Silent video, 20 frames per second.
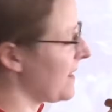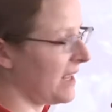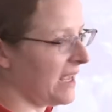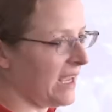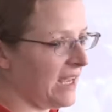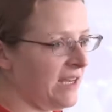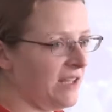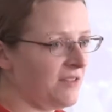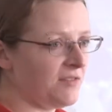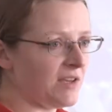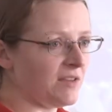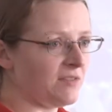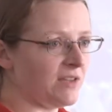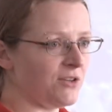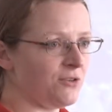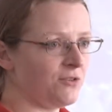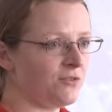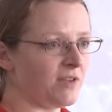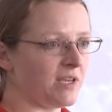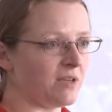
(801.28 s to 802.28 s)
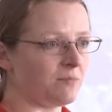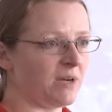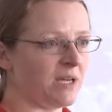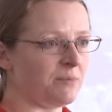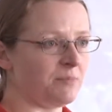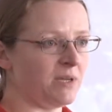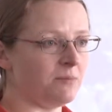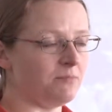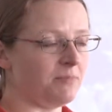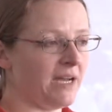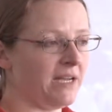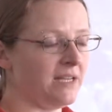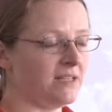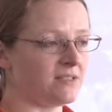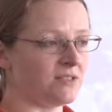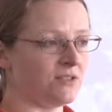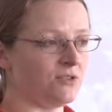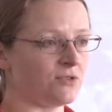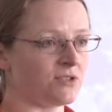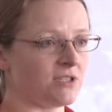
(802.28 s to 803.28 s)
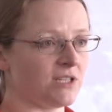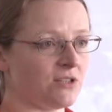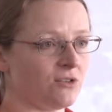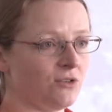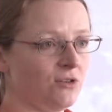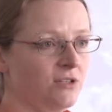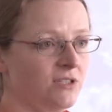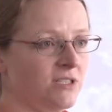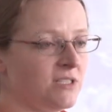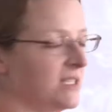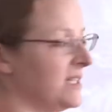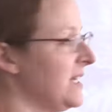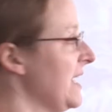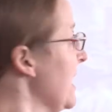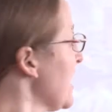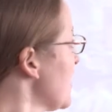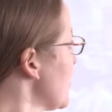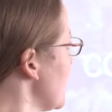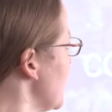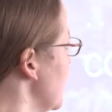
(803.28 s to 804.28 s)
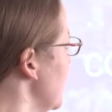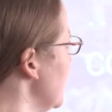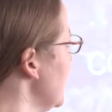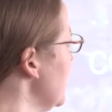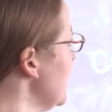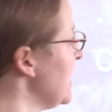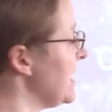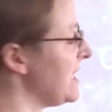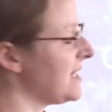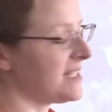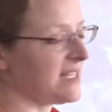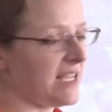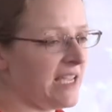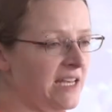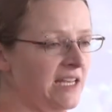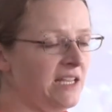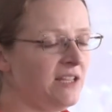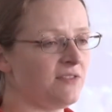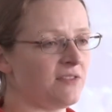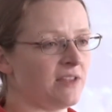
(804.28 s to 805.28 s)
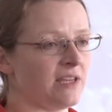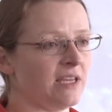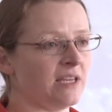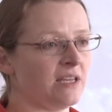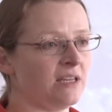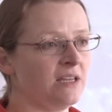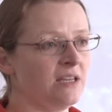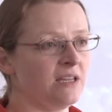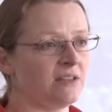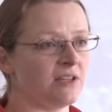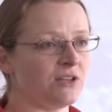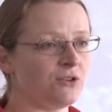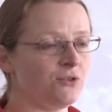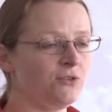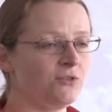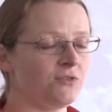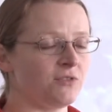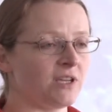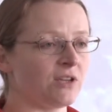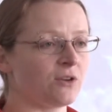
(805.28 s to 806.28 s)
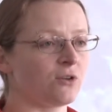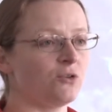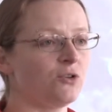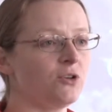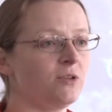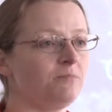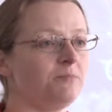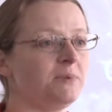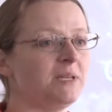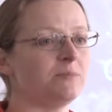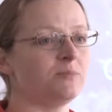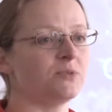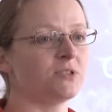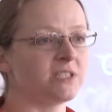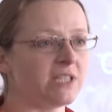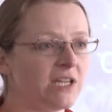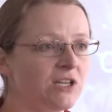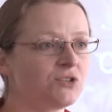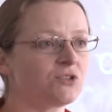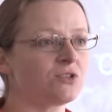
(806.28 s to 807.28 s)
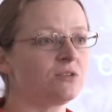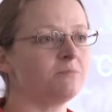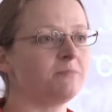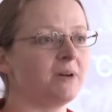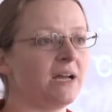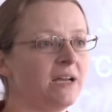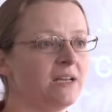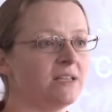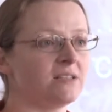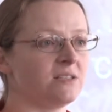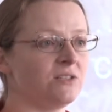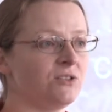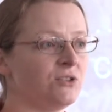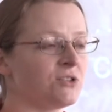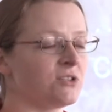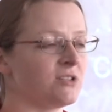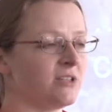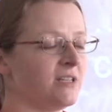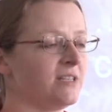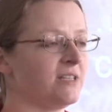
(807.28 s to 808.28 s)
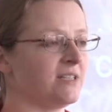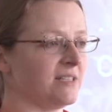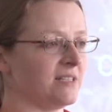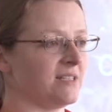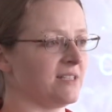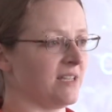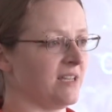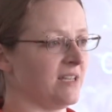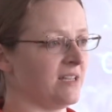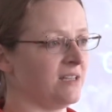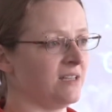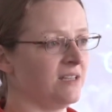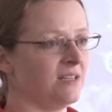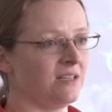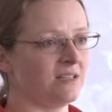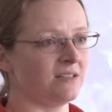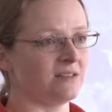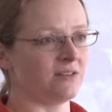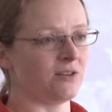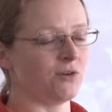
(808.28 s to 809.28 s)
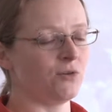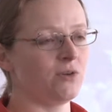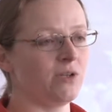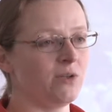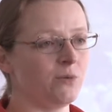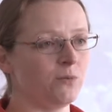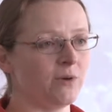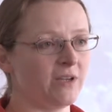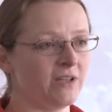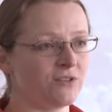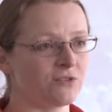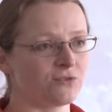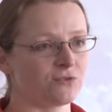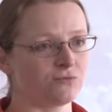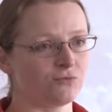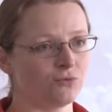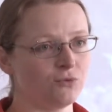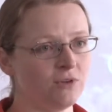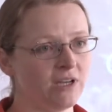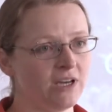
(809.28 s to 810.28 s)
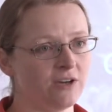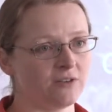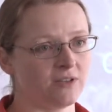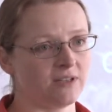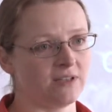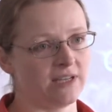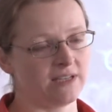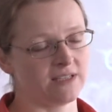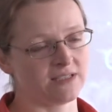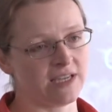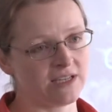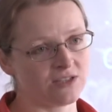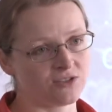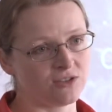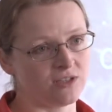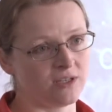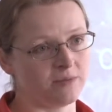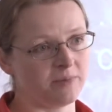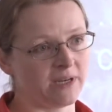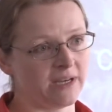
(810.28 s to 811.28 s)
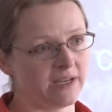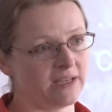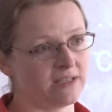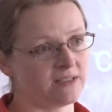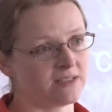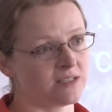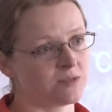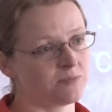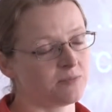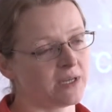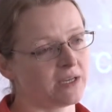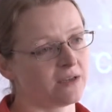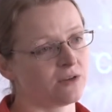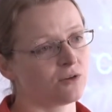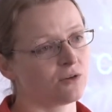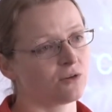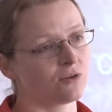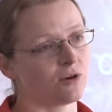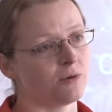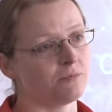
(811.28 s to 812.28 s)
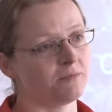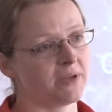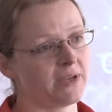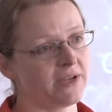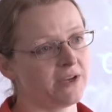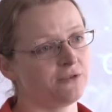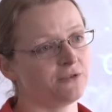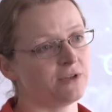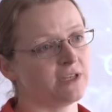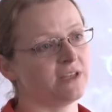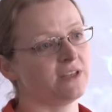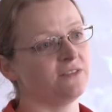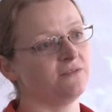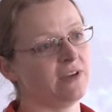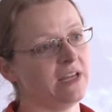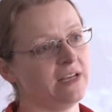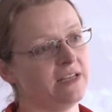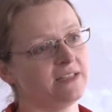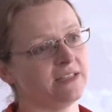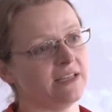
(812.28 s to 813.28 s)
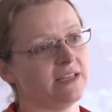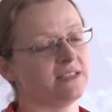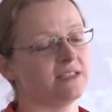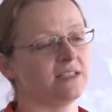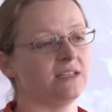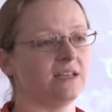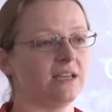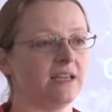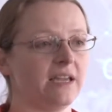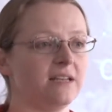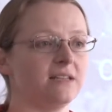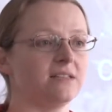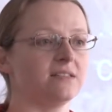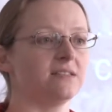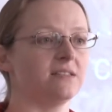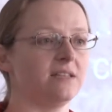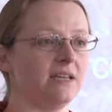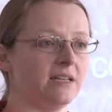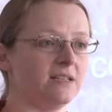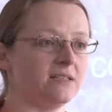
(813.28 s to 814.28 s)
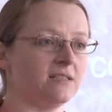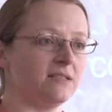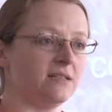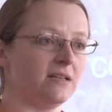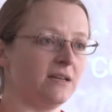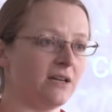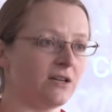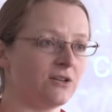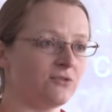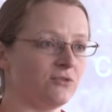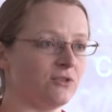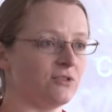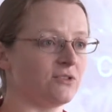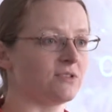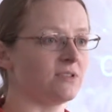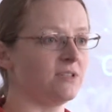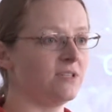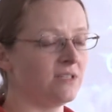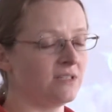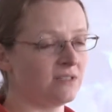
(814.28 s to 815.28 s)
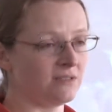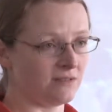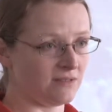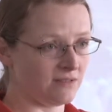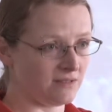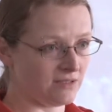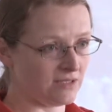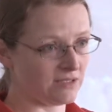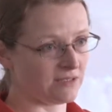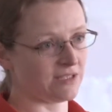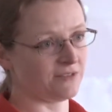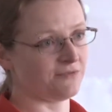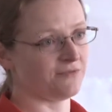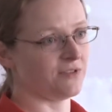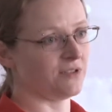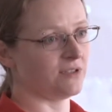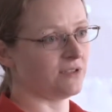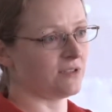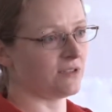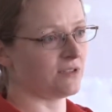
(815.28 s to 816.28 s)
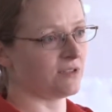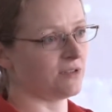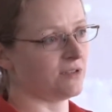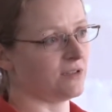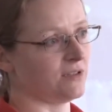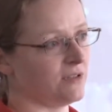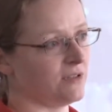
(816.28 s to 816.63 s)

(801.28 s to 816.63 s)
anything that you think might be a bias in your technology. Actually, it's anything that you think, could it be a potential bias in your study design? The only way to rule out that that is actually a bias is by comparing and validating against the data across the different